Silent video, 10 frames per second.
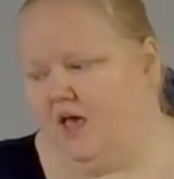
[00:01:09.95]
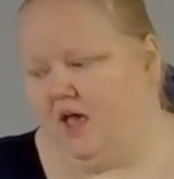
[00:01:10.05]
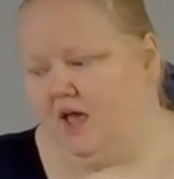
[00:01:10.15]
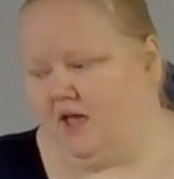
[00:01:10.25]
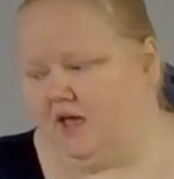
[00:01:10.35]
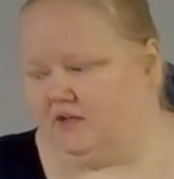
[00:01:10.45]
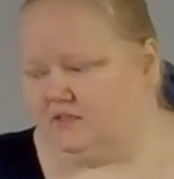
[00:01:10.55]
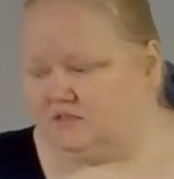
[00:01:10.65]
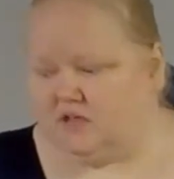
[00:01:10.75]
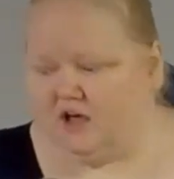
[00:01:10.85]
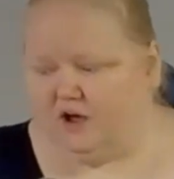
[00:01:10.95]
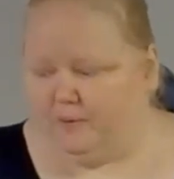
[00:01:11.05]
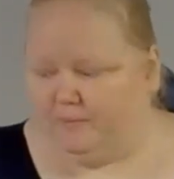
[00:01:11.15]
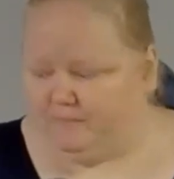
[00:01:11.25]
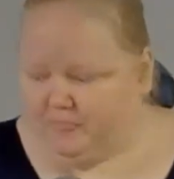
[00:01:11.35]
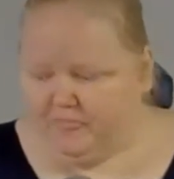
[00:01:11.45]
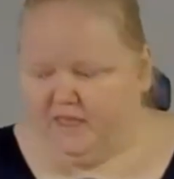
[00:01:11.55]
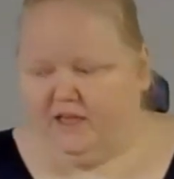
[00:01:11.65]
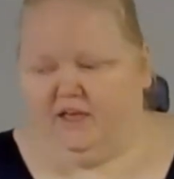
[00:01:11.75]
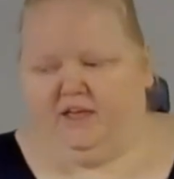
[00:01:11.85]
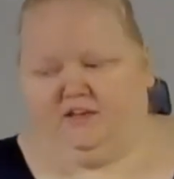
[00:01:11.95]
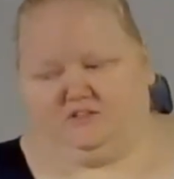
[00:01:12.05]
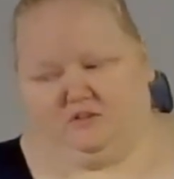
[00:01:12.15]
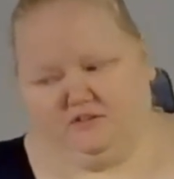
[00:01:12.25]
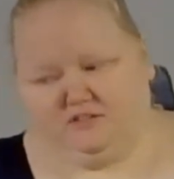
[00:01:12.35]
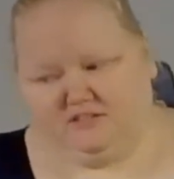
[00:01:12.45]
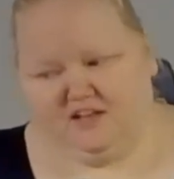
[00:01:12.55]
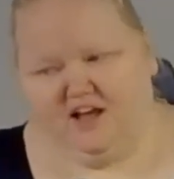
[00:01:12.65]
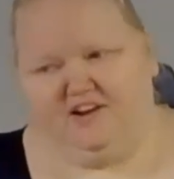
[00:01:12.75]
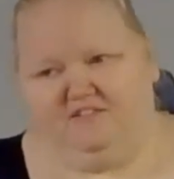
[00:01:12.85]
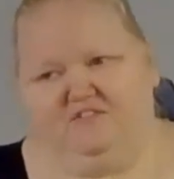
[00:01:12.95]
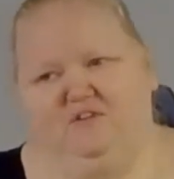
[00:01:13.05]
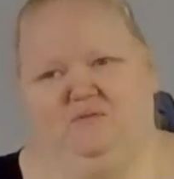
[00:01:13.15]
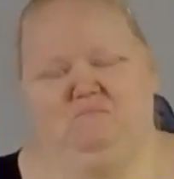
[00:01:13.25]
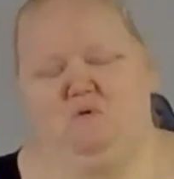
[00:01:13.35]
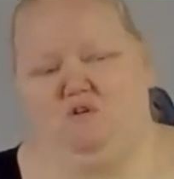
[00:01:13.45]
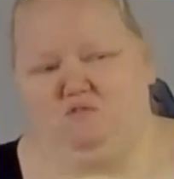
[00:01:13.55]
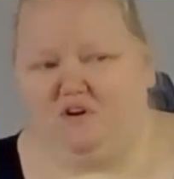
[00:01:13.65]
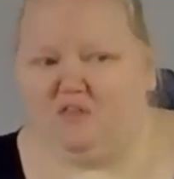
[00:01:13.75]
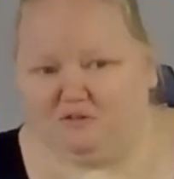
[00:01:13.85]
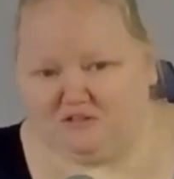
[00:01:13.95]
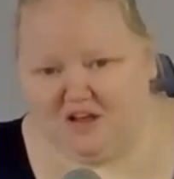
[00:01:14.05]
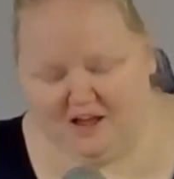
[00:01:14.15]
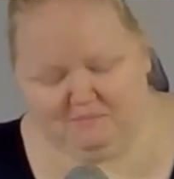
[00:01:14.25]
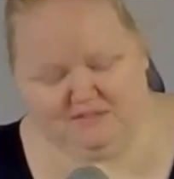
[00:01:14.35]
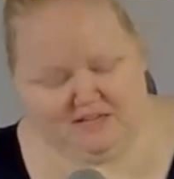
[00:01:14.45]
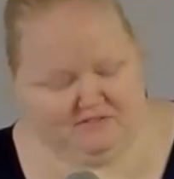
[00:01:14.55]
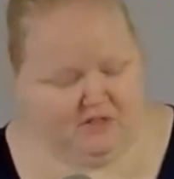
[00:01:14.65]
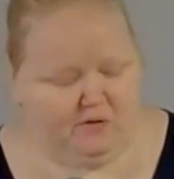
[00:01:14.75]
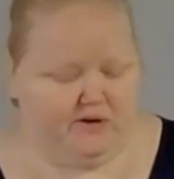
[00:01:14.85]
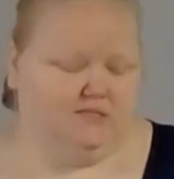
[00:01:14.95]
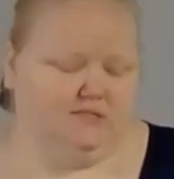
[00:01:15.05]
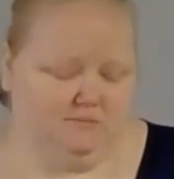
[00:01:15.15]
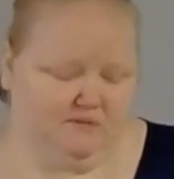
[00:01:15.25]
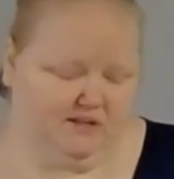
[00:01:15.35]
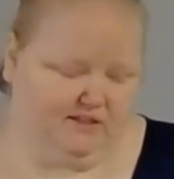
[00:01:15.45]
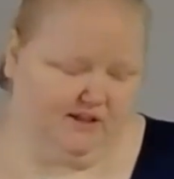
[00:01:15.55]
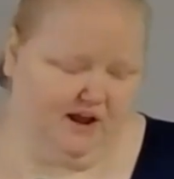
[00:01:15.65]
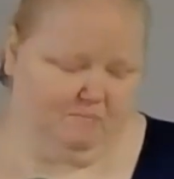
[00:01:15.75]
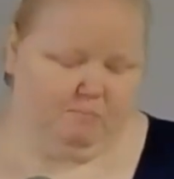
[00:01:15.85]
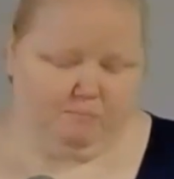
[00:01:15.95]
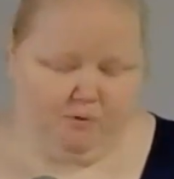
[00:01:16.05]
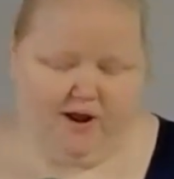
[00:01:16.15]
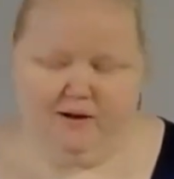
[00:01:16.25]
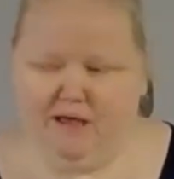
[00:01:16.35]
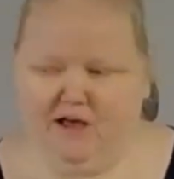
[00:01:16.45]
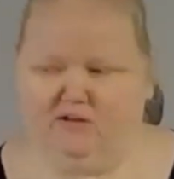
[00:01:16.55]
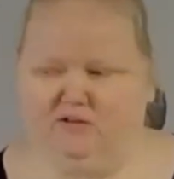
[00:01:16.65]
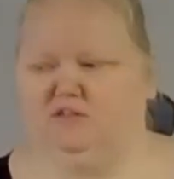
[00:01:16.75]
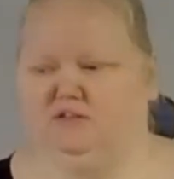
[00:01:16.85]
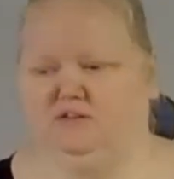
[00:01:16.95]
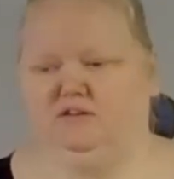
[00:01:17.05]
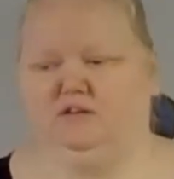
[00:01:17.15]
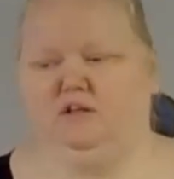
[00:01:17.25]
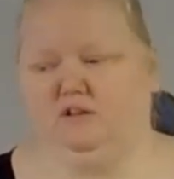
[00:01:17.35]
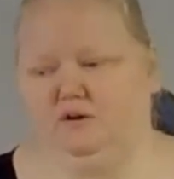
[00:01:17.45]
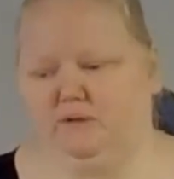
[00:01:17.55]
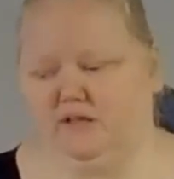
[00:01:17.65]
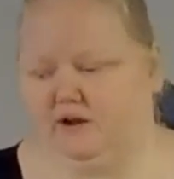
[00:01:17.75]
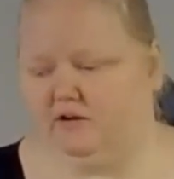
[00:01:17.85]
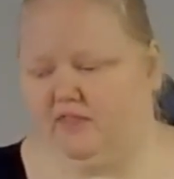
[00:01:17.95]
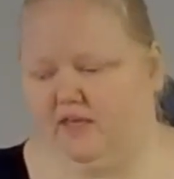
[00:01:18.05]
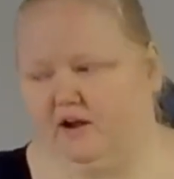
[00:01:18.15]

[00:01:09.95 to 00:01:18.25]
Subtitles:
And so this is kind of more of one of those times, even though it is something that I prayed about a little bit here and there.